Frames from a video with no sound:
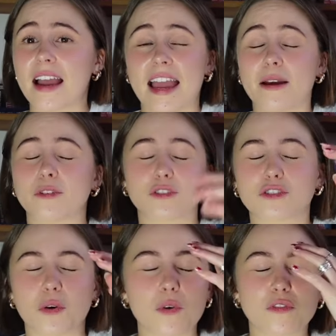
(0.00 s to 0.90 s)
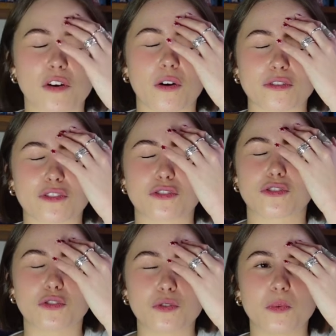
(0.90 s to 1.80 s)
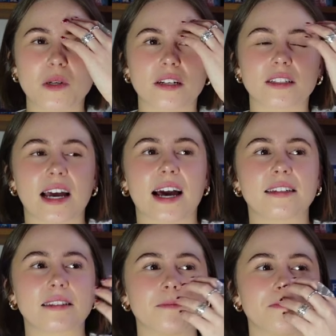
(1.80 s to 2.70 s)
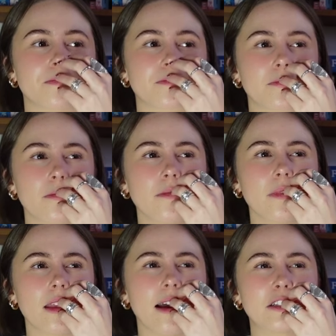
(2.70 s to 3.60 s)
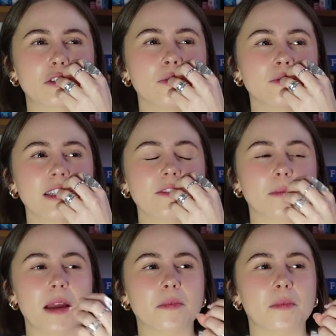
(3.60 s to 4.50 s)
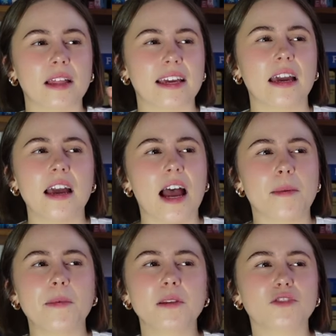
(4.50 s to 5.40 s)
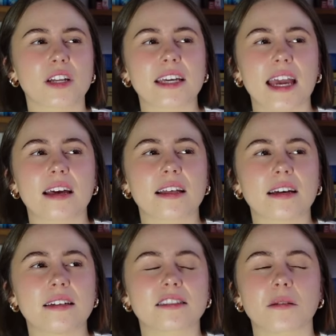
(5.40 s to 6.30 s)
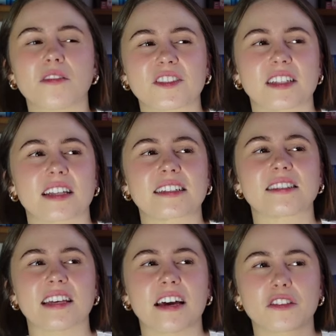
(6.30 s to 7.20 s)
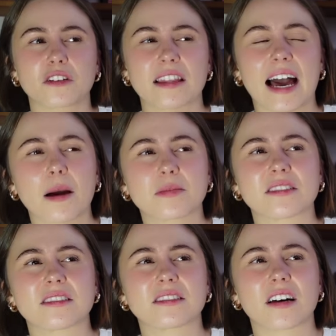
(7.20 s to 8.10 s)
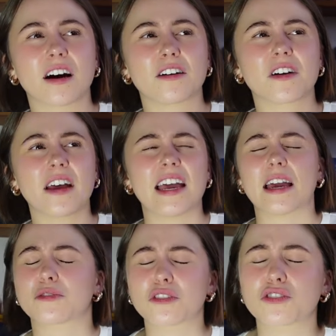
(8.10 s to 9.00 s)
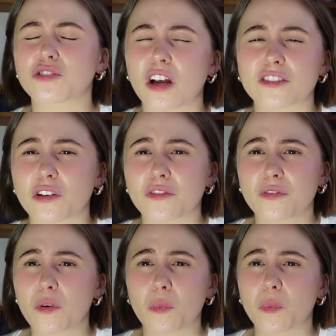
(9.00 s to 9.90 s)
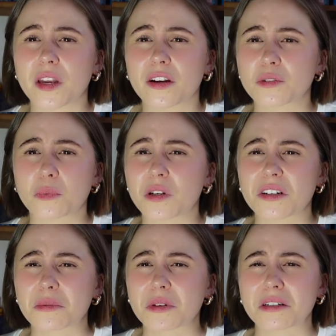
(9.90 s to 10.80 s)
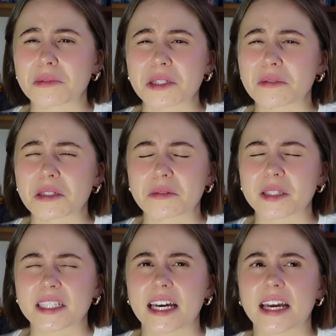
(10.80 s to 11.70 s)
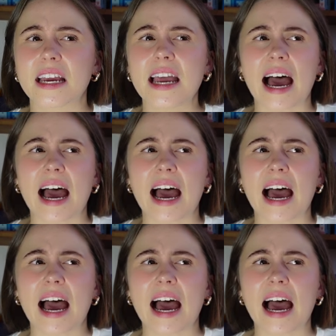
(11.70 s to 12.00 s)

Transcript: It was just overall just so weird. And I don't really remember, like, I remember them trying to get some of us to, like, sit in their laps and stuff. It was just such a weird night.